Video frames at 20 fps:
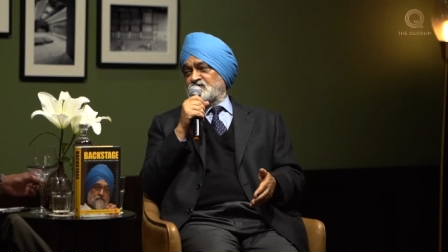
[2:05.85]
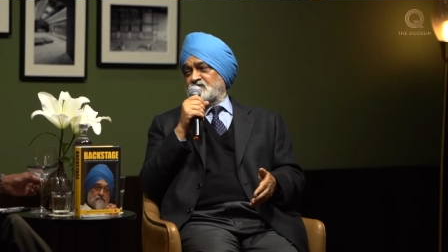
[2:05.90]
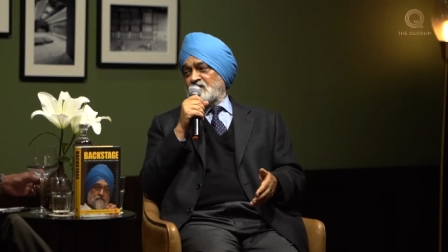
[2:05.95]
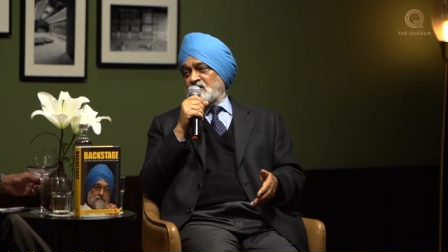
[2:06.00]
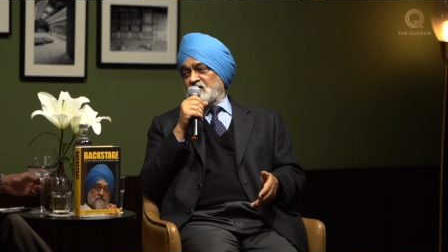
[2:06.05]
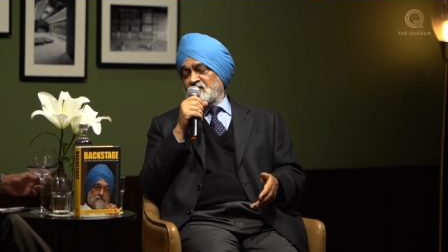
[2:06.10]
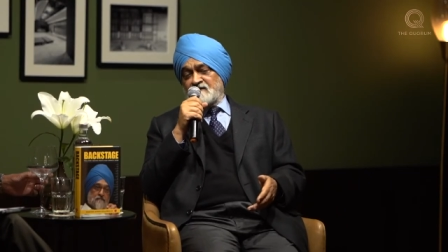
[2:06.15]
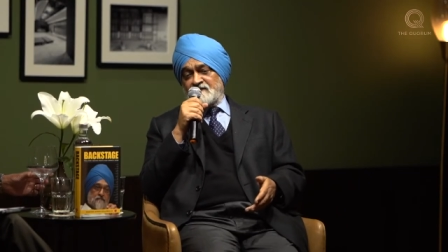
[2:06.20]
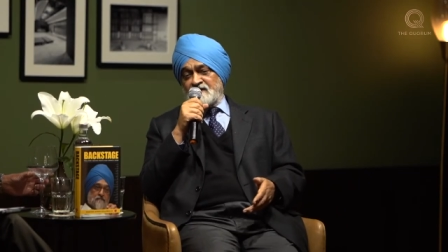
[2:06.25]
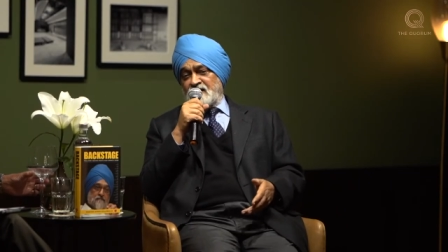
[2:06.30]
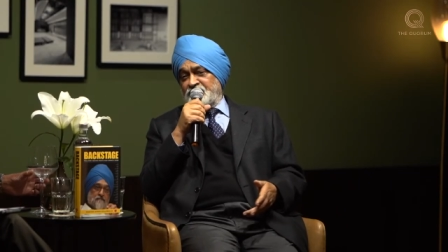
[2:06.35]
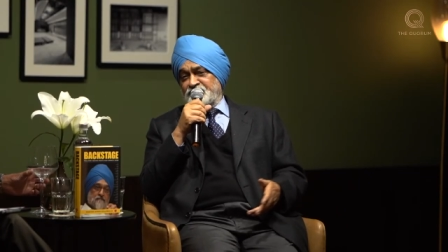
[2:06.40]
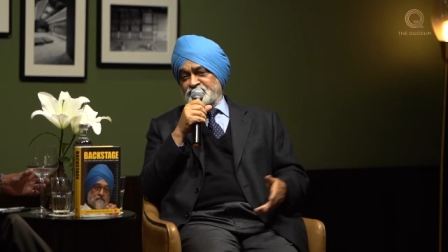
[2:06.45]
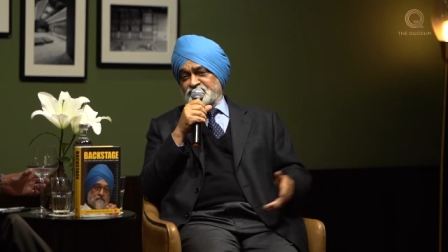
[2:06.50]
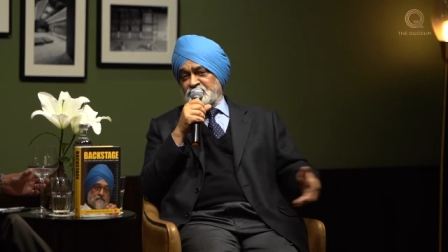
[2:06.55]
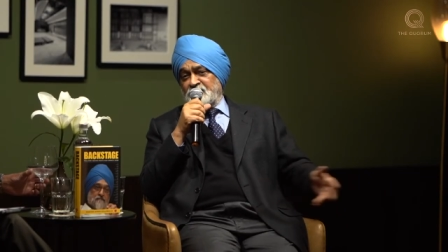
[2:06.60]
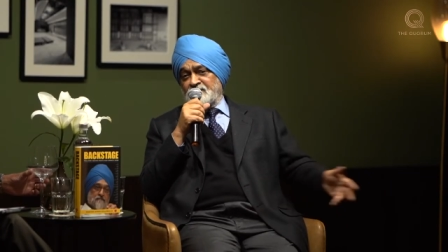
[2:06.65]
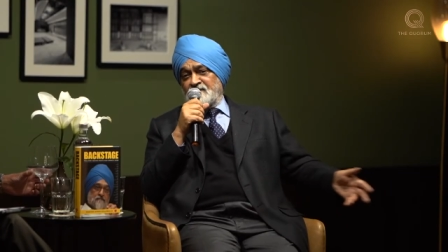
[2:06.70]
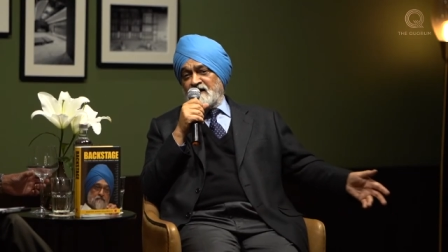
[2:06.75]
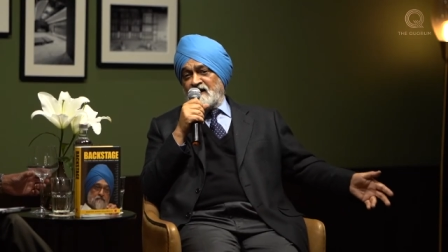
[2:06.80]
rather than have
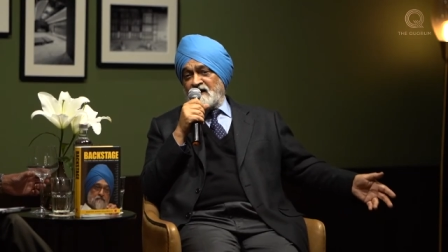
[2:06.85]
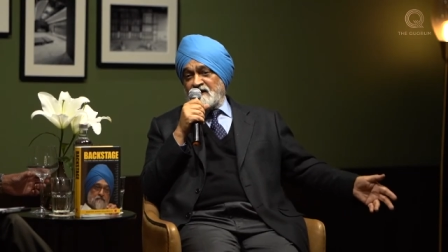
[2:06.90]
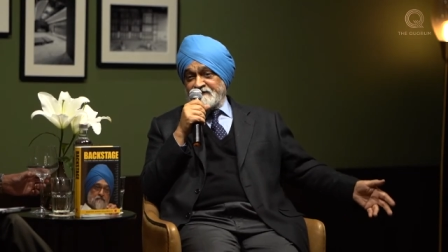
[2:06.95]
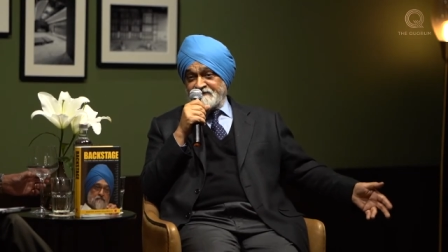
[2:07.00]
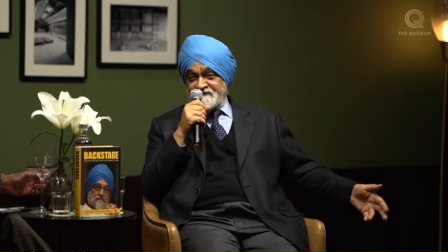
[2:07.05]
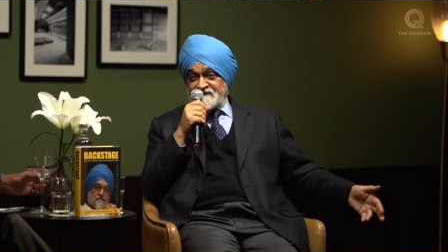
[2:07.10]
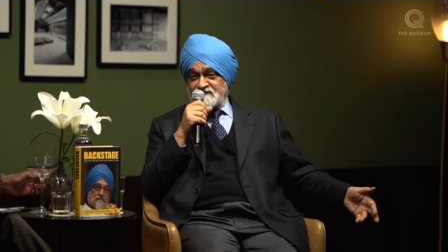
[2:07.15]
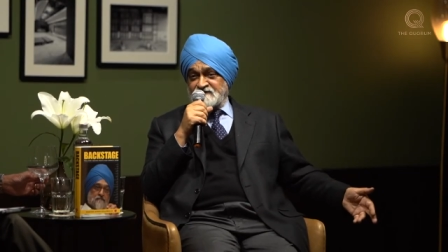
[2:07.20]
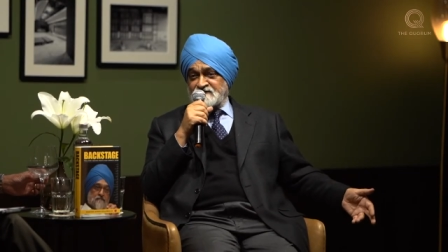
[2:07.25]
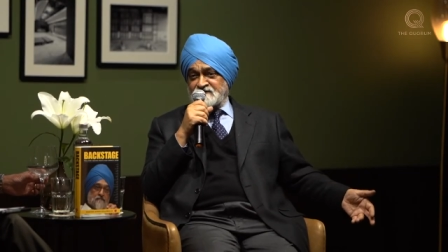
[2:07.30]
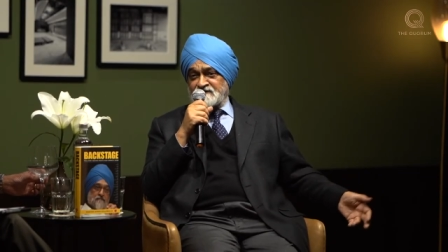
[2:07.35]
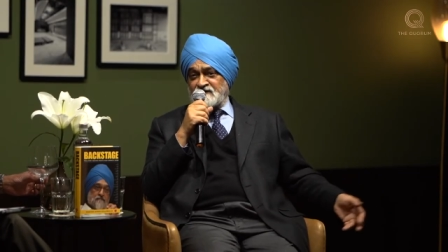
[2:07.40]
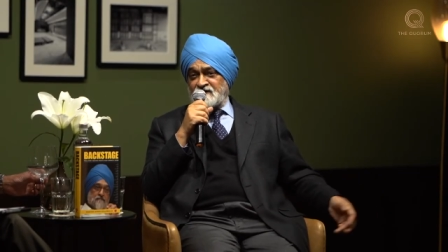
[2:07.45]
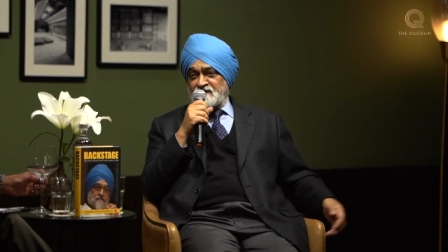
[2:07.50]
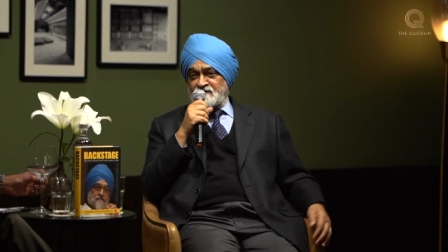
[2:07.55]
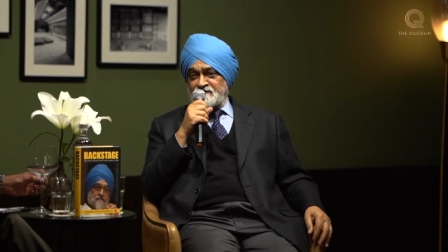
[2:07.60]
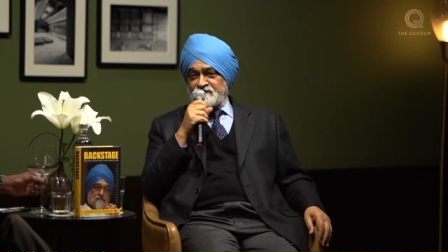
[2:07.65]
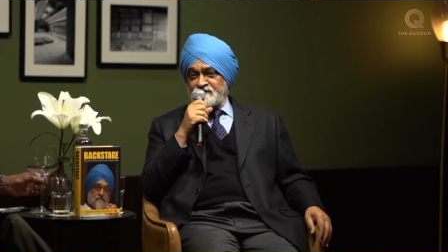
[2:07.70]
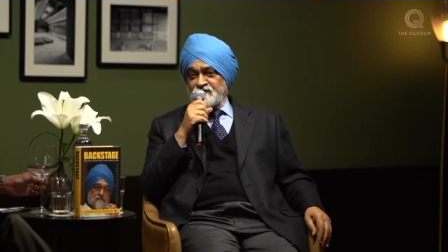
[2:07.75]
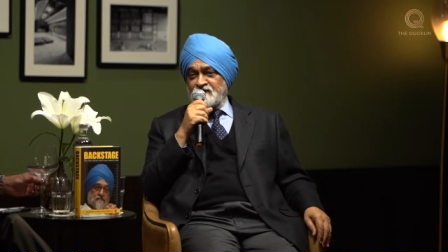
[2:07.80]
some guy and his
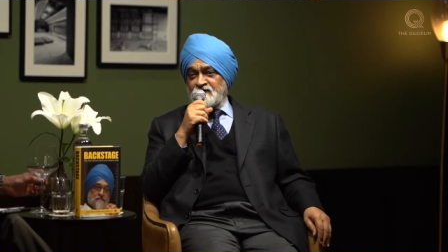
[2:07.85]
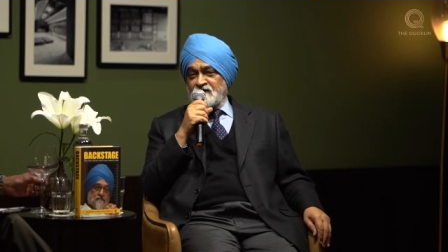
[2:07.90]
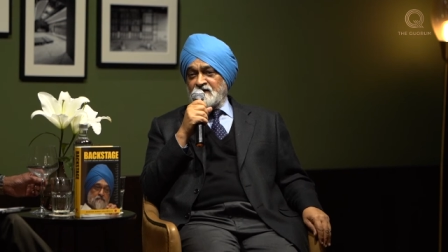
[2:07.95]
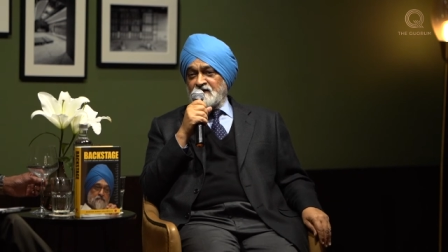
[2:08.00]
staff